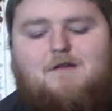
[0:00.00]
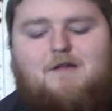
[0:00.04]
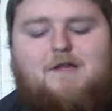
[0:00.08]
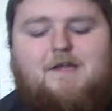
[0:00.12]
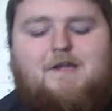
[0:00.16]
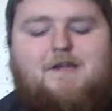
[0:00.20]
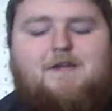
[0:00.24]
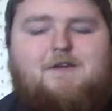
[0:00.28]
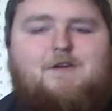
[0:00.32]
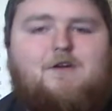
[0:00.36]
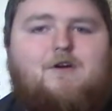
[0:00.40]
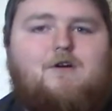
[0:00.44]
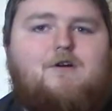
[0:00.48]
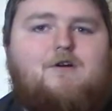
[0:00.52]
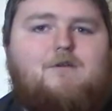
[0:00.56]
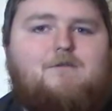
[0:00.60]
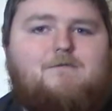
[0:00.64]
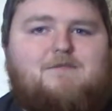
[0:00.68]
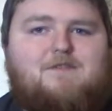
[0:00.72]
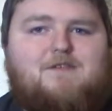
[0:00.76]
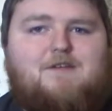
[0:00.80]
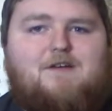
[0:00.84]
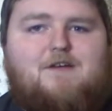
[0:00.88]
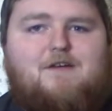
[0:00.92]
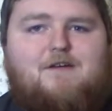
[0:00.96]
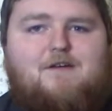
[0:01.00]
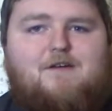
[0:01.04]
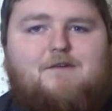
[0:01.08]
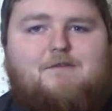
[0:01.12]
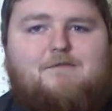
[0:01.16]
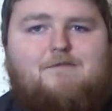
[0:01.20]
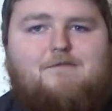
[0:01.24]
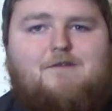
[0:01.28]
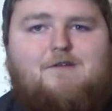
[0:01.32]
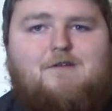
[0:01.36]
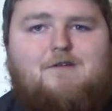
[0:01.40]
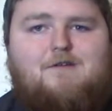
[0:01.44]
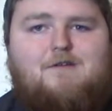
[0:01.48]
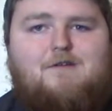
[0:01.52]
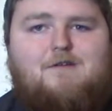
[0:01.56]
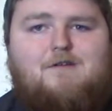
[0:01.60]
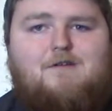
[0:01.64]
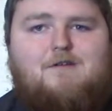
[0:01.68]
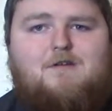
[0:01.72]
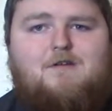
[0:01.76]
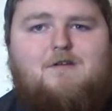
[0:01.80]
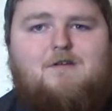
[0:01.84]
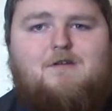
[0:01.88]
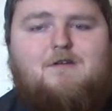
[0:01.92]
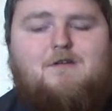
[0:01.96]
in terms of
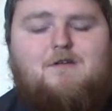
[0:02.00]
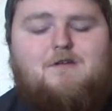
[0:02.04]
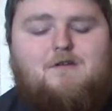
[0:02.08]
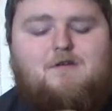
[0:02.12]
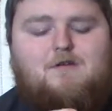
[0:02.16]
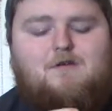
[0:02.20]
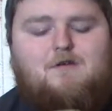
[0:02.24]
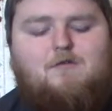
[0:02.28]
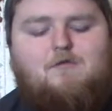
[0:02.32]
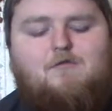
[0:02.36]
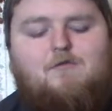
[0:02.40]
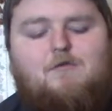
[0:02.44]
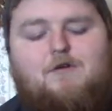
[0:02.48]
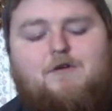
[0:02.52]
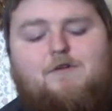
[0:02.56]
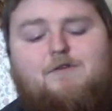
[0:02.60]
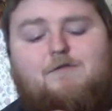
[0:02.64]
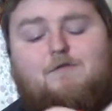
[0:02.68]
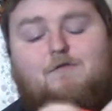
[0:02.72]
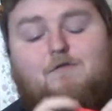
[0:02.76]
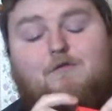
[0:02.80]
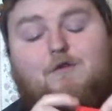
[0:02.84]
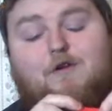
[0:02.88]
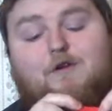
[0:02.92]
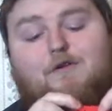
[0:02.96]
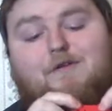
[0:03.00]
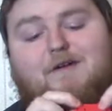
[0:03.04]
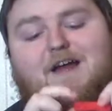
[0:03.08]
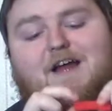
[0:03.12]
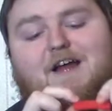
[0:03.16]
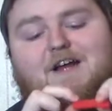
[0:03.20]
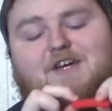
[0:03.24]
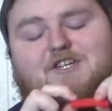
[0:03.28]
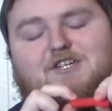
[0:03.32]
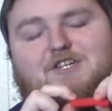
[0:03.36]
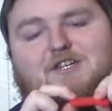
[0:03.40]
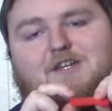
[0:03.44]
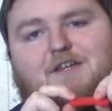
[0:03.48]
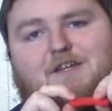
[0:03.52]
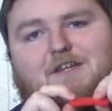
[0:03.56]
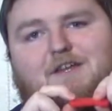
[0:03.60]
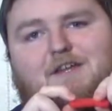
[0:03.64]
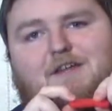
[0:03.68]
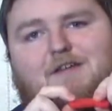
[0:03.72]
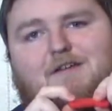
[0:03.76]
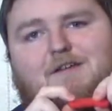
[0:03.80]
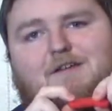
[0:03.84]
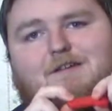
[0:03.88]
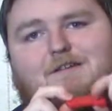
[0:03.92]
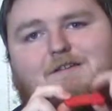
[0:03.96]
where you're
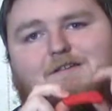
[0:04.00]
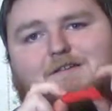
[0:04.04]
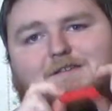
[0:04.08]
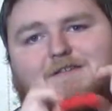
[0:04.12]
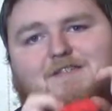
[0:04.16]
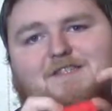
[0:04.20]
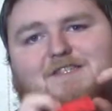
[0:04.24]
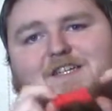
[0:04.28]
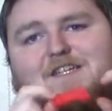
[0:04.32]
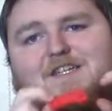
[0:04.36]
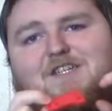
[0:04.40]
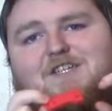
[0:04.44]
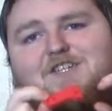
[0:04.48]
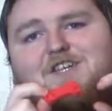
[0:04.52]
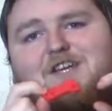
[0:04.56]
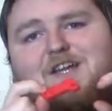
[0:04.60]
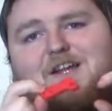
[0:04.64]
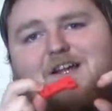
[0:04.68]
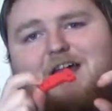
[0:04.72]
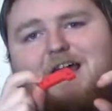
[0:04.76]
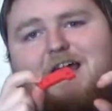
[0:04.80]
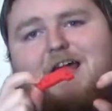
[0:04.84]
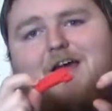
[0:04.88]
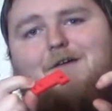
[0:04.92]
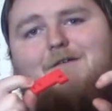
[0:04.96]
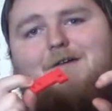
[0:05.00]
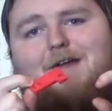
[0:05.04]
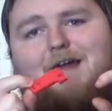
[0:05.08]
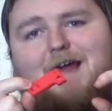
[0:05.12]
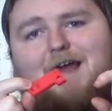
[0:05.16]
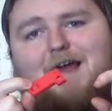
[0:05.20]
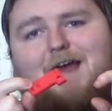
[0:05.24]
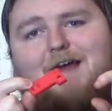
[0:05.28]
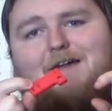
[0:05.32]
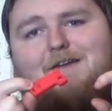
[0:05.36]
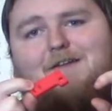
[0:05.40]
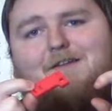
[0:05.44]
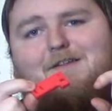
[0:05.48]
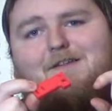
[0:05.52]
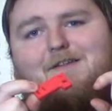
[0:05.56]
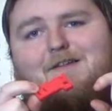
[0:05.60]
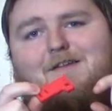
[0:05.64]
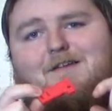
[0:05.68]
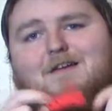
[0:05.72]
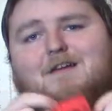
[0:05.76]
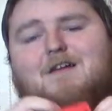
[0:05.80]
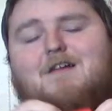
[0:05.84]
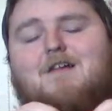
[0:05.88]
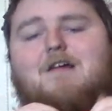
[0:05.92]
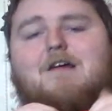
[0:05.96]
actually cinching down at,
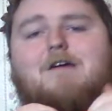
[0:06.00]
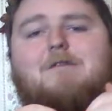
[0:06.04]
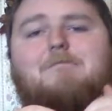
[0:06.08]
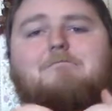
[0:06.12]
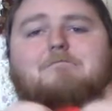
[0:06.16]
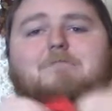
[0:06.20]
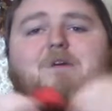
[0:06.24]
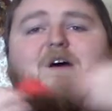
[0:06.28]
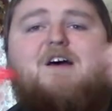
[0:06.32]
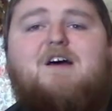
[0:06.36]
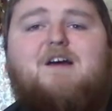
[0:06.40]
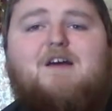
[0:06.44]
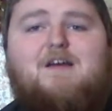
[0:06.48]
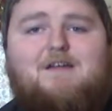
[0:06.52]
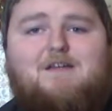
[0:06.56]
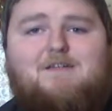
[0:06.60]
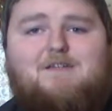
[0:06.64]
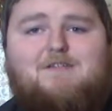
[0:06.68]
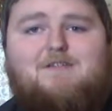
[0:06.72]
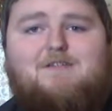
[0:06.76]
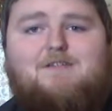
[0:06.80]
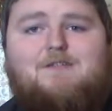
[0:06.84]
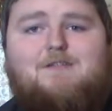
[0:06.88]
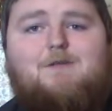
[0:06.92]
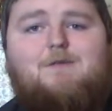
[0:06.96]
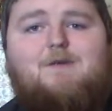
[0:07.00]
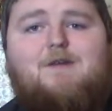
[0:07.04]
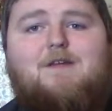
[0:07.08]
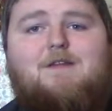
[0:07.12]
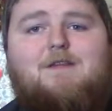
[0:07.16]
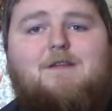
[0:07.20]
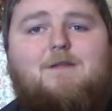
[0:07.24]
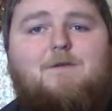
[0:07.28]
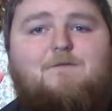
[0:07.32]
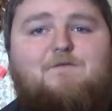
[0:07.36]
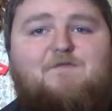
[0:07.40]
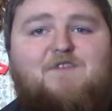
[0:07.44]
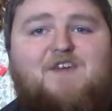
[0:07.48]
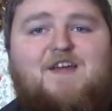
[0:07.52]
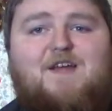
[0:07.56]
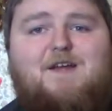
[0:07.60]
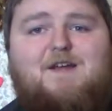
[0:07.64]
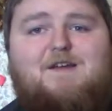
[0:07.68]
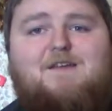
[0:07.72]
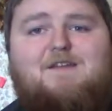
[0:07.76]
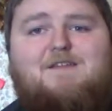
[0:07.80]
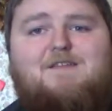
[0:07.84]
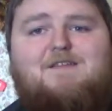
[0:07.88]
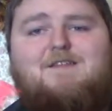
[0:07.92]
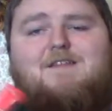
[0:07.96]
but you get the
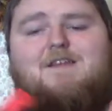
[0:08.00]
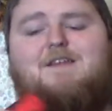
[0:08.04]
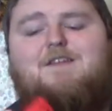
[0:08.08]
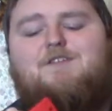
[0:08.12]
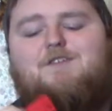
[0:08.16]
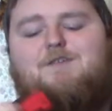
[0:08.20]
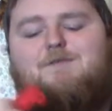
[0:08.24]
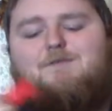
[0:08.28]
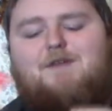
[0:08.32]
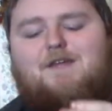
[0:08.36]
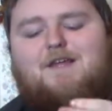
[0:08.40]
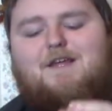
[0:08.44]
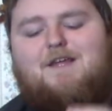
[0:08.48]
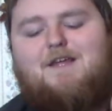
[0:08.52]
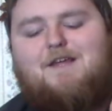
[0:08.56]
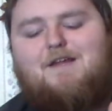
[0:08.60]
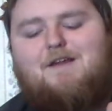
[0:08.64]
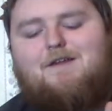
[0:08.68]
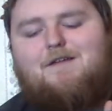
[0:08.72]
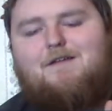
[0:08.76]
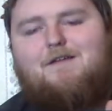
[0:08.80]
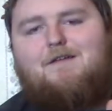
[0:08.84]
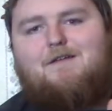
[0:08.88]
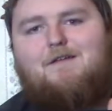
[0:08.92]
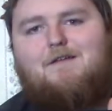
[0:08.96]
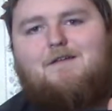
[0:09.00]
thickness that you need